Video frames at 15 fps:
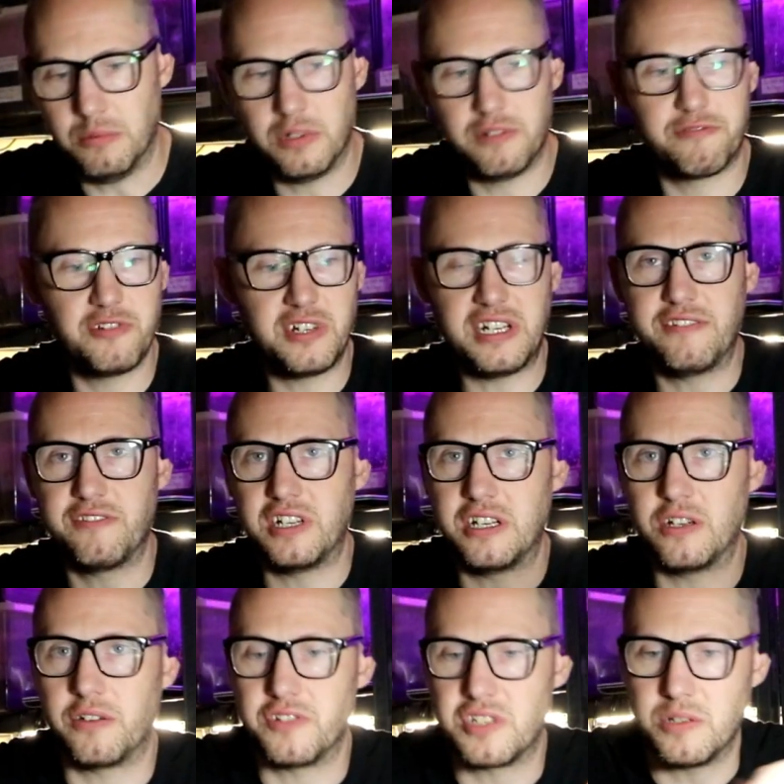Really
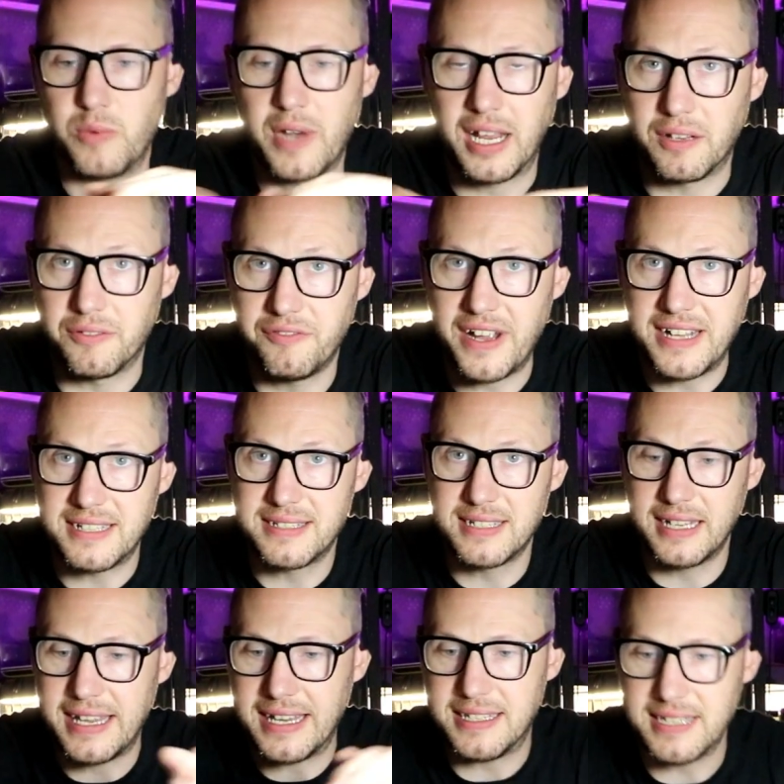obviously well
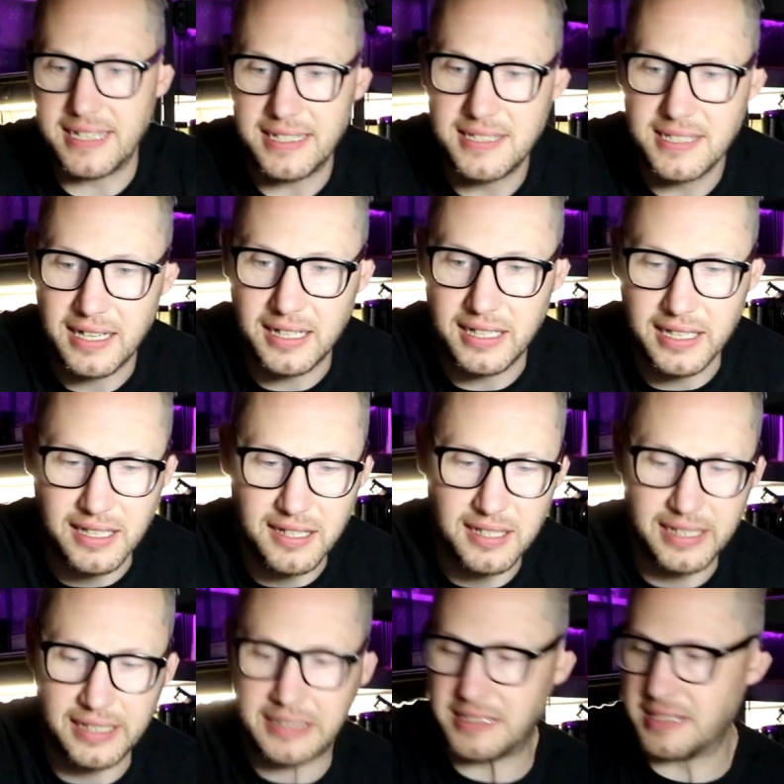ventilated, I like
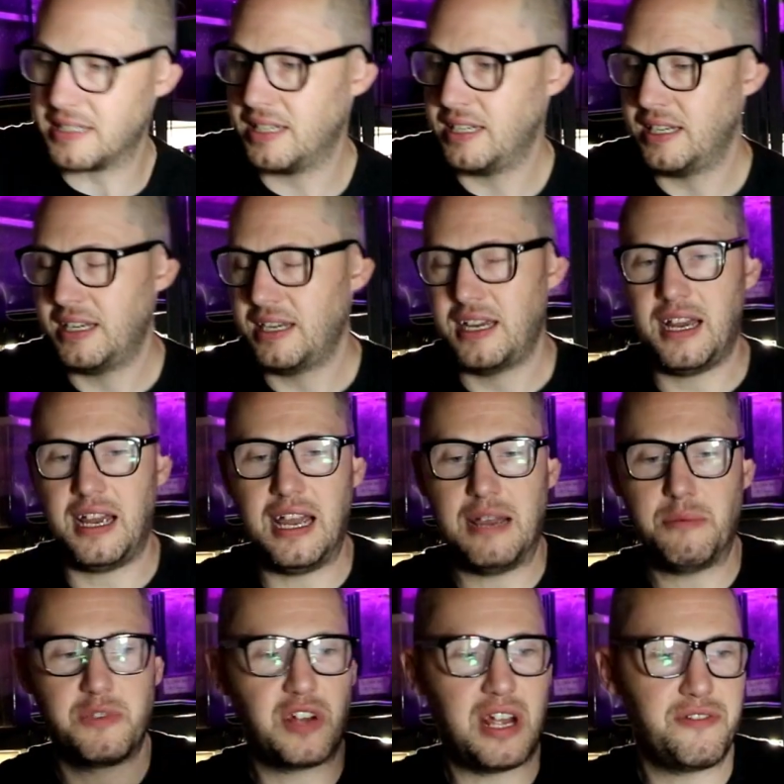that.
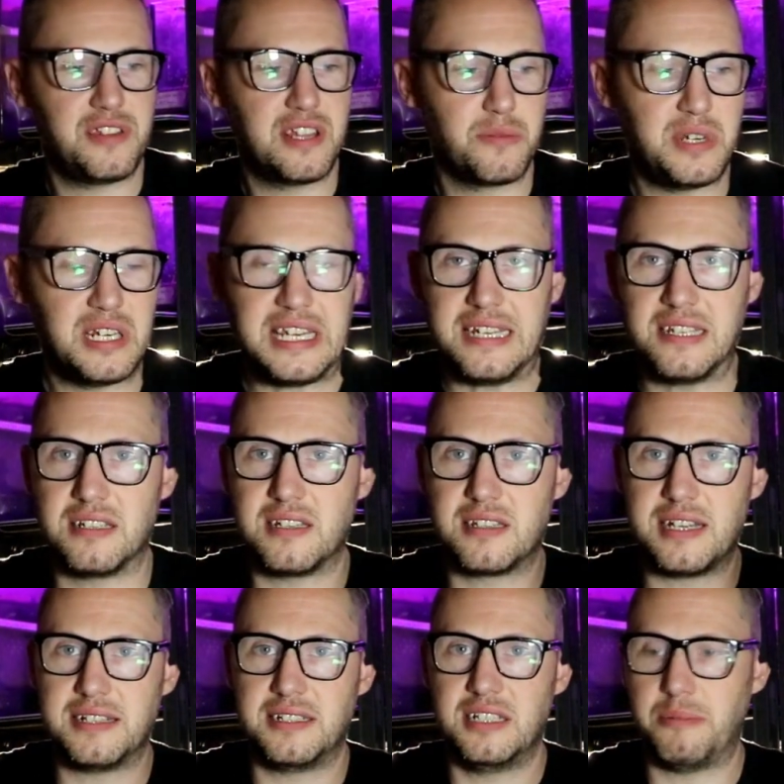We've got everything we need to
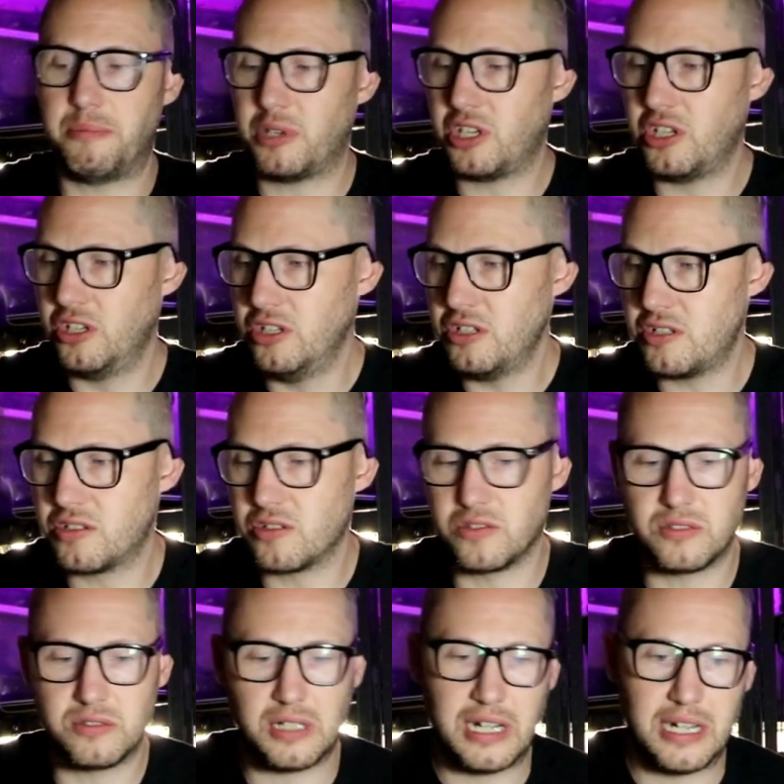set it up here,
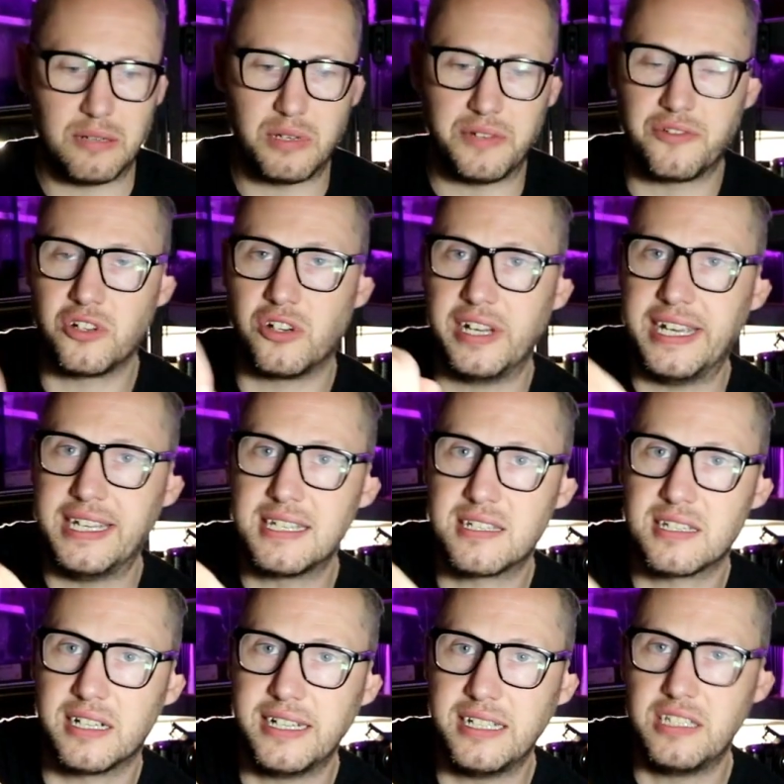so we've got
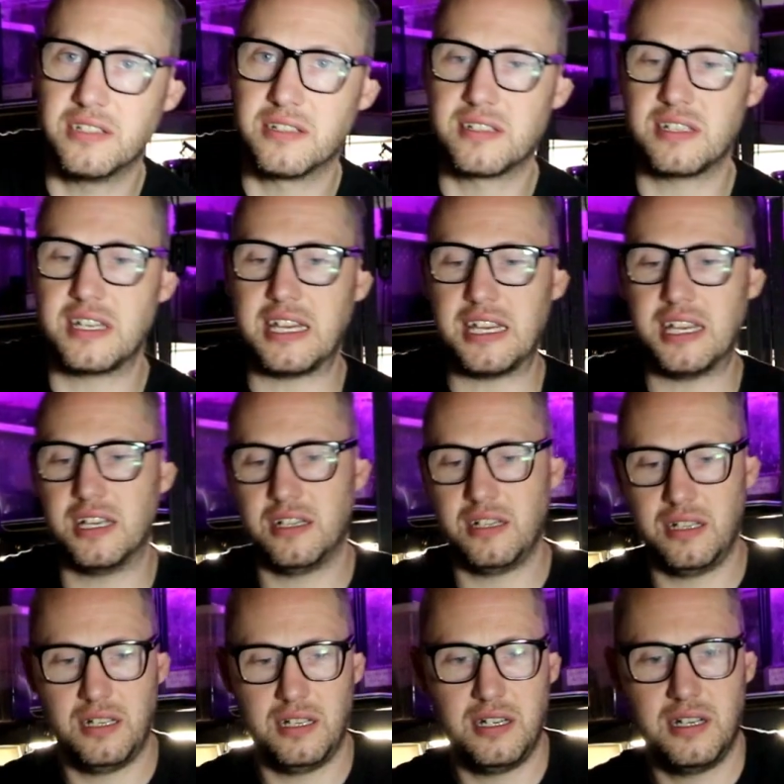inside, you'll see
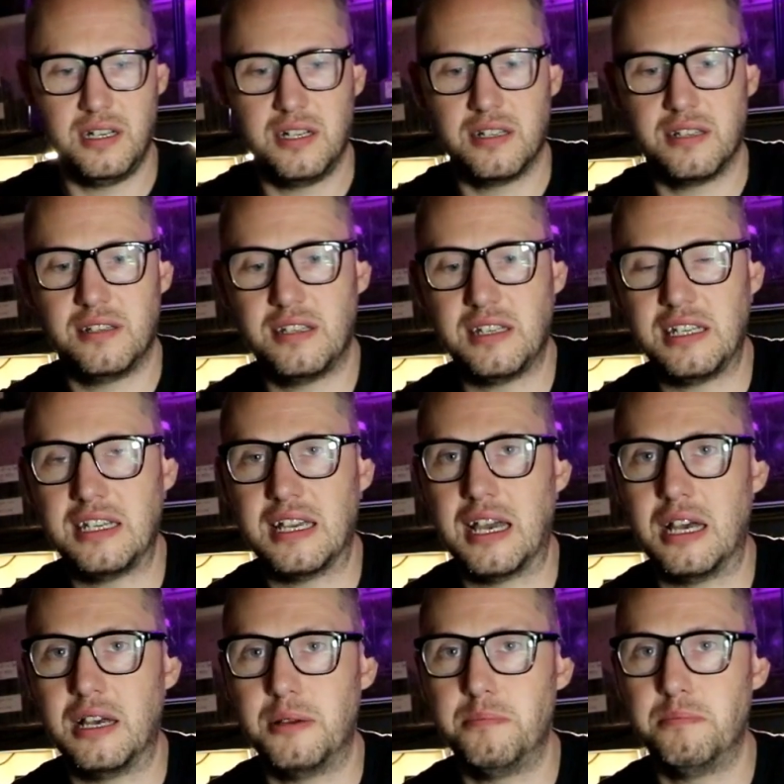the
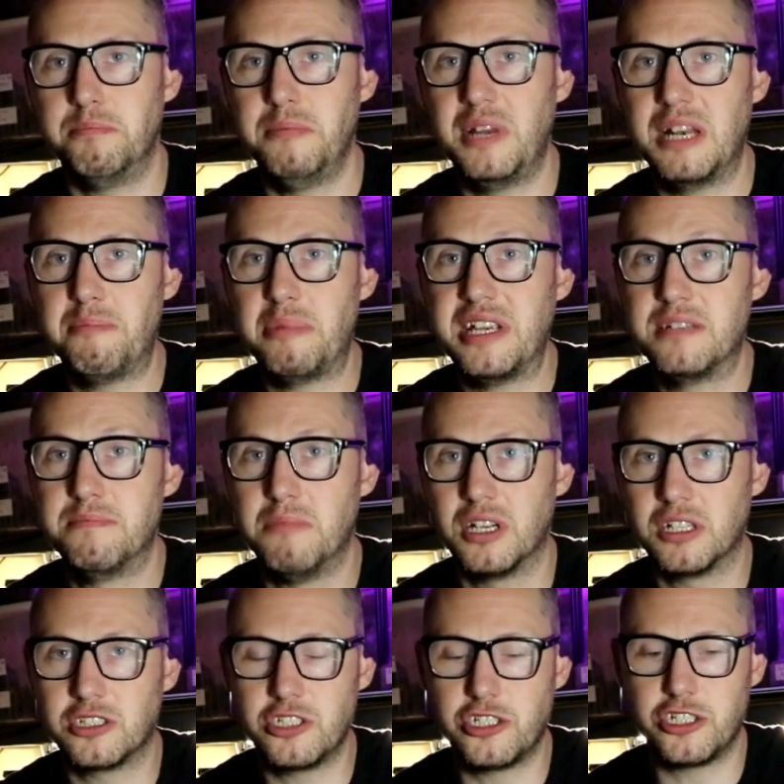millipede
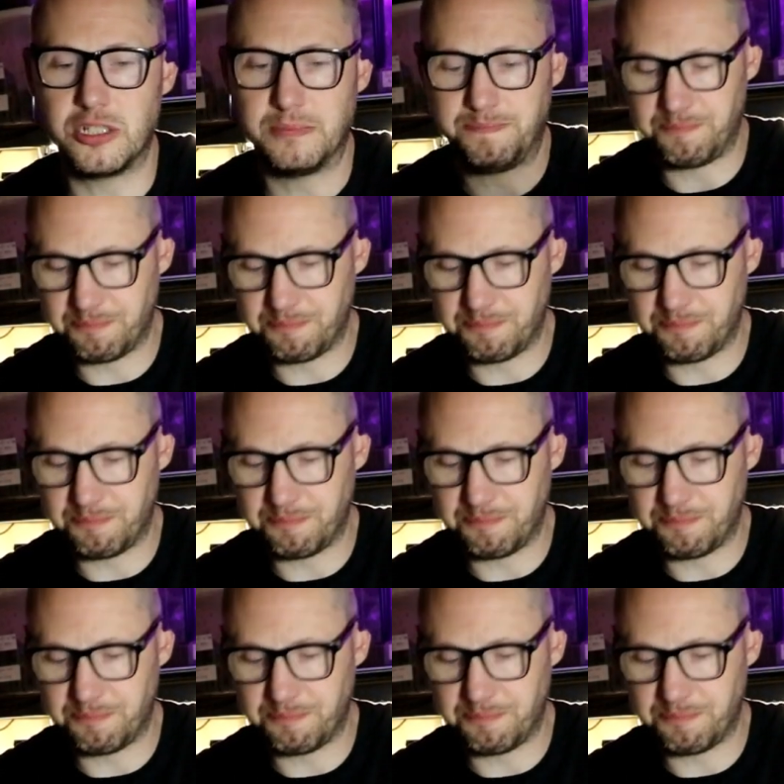mulch.